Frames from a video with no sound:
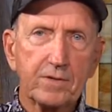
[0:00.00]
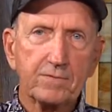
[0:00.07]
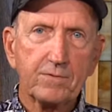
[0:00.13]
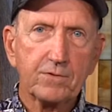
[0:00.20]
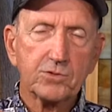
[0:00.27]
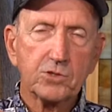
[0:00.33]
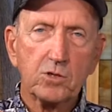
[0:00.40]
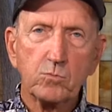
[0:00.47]

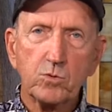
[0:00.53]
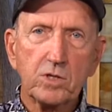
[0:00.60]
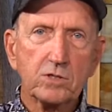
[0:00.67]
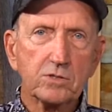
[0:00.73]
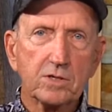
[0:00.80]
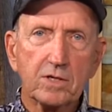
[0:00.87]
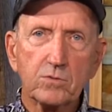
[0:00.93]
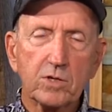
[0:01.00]
for some
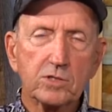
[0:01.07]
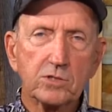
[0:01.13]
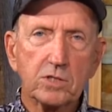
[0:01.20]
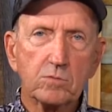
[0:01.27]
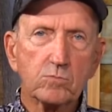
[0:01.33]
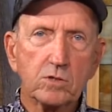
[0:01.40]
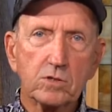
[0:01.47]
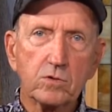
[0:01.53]
reason I read
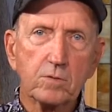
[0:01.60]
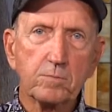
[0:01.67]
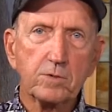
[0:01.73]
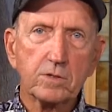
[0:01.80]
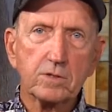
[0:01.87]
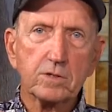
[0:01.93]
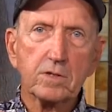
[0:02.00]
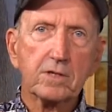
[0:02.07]
somewhere where you
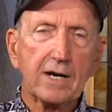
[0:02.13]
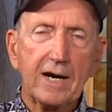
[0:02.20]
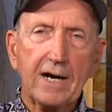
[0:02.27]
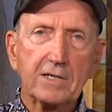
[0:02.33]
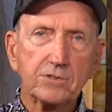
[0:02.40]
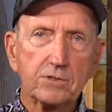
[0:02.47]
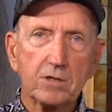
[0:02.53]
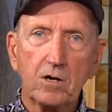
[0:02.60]
put it in
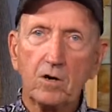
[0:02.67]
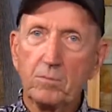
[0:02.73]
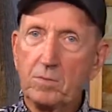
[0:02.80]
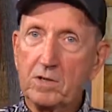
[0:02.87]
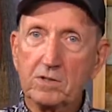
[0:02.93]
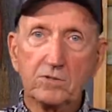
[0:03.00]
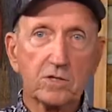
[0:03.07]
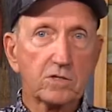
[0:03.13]
ice and all,
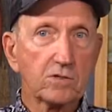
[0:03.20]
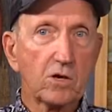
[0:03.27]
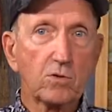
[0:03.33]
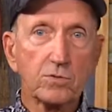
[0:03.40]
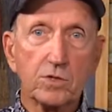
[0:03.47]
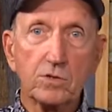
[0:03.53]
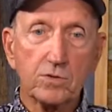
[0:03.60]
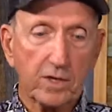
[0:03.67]
but it said
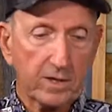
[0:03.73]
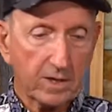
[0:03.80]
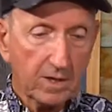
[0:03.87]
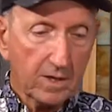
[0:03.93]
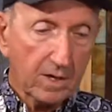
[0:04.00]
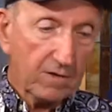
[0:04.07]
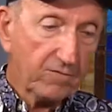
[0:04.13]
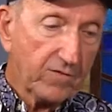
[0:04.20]
don't do that.
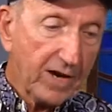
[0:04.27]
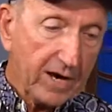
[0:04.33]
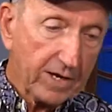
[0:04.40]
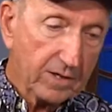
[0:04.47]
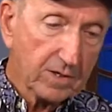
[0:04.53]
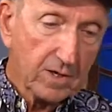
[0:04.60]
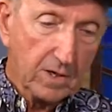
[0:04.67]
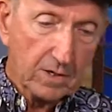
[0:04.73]
In
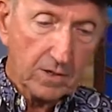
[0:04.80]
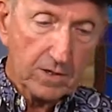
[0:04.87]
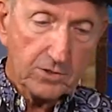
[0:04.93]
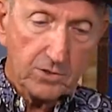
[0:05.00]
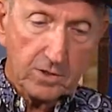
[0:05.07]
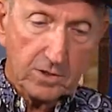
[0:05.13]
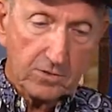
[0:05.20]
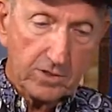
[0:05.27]
fact, let's
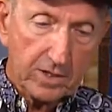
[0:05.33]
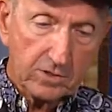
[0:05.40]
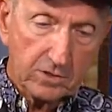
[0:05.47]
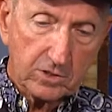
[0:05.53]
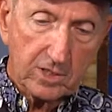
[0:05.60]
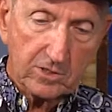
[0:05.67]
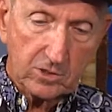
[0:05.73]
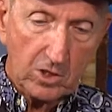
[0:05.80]
look at things that
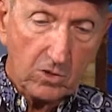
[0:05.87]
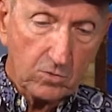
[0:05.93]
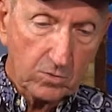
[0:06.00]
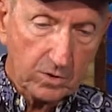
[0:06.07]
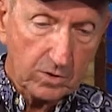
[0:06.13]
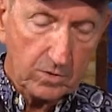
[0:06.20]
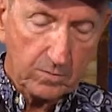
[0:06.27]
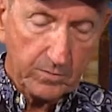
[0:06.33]
says don't
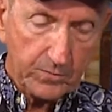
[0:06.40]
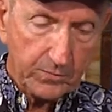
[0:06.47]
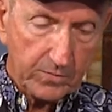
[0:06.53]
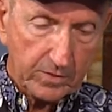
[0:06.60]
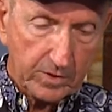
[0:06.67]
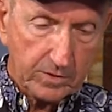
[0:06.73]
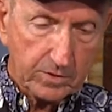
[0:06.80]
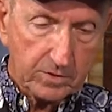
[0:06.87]
do.
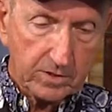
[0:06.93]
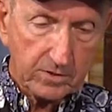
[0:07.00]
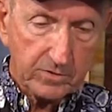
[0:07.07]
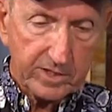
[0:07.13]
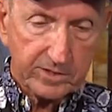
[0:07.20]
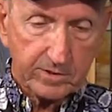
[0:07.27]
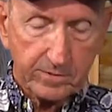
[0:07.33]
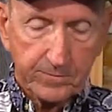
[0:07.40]
This is
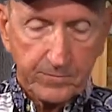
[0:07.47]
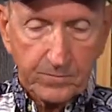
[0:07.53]
interesting.